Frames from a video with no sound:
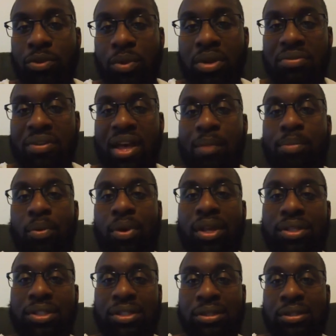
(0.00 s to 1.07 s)
25
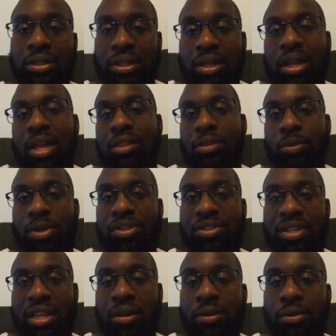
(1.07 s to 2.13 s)
points and 3
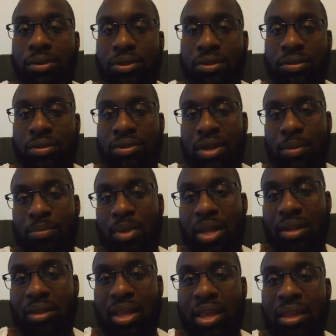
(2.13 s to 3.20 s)
steals, something
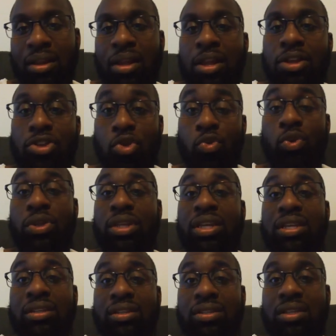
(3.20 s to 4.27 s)
like that, you really
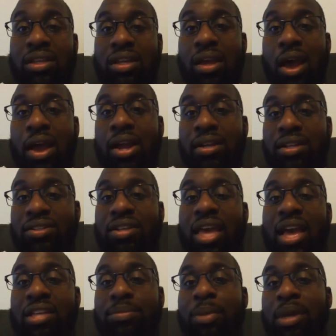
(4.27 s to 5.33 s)
get to see, all right, this
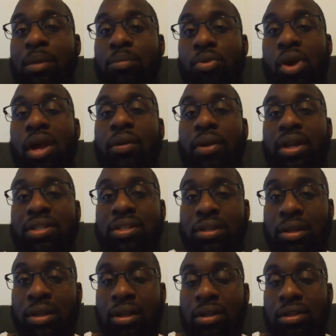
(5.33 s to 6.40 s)
guy's making progress.
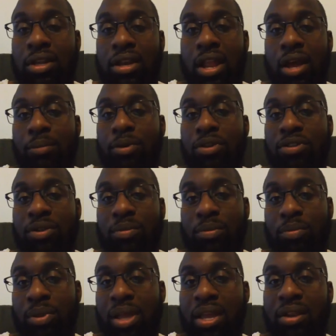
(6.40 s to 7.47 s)
The numbers
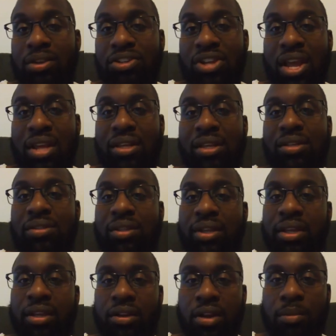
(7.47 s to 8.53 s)
playing in Chinese
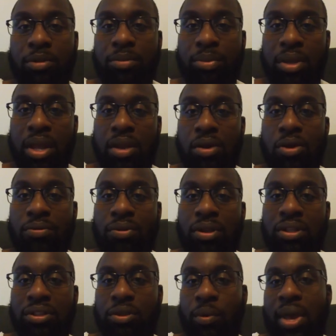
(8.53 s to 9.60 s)
league, the numbers playing over
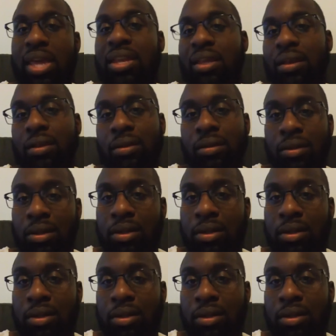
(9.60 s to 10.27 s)
in Lithuania,